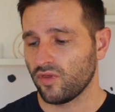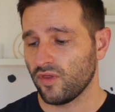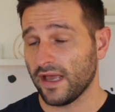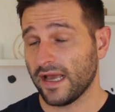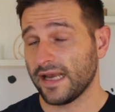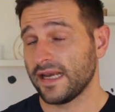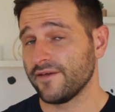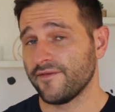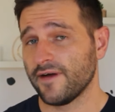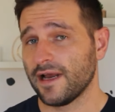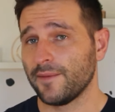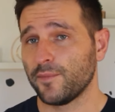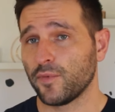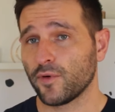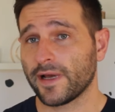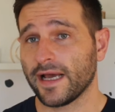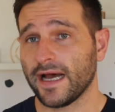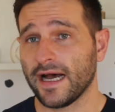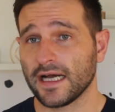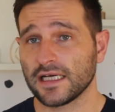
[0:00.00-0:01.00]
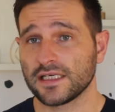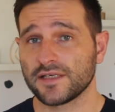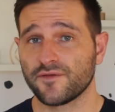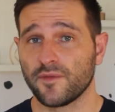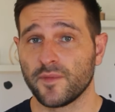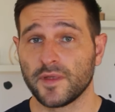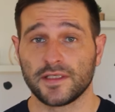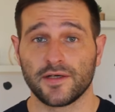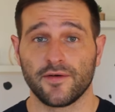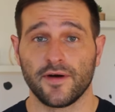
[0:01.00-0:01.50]
any available cash
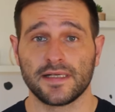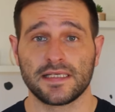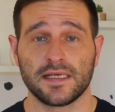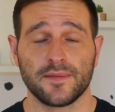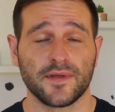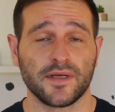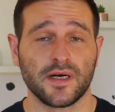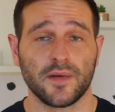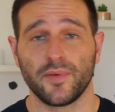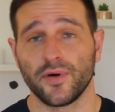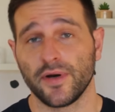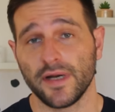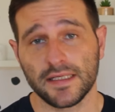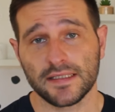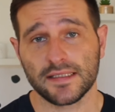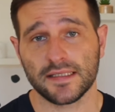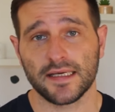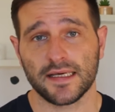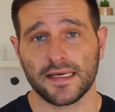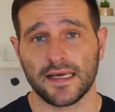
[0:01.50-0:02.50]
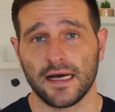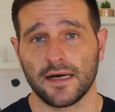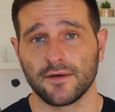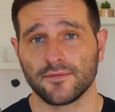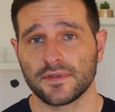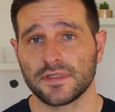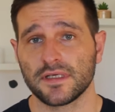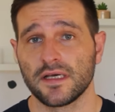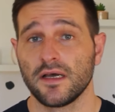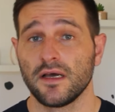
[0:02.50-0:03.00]
from the direct debit that I put into the
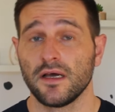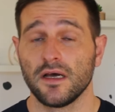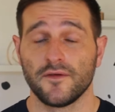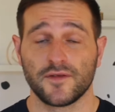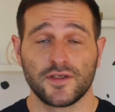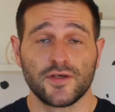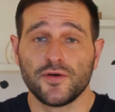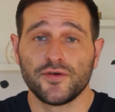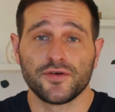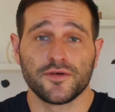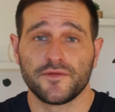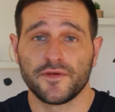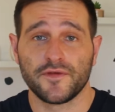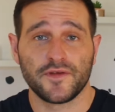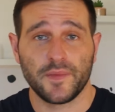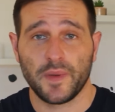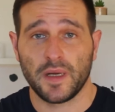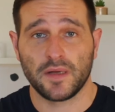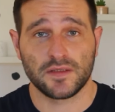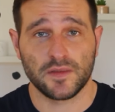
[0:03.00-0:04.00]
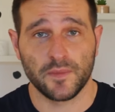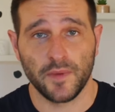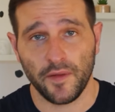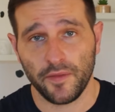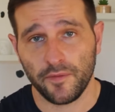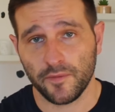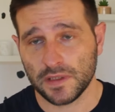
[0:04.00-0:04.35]
account of £250 a month,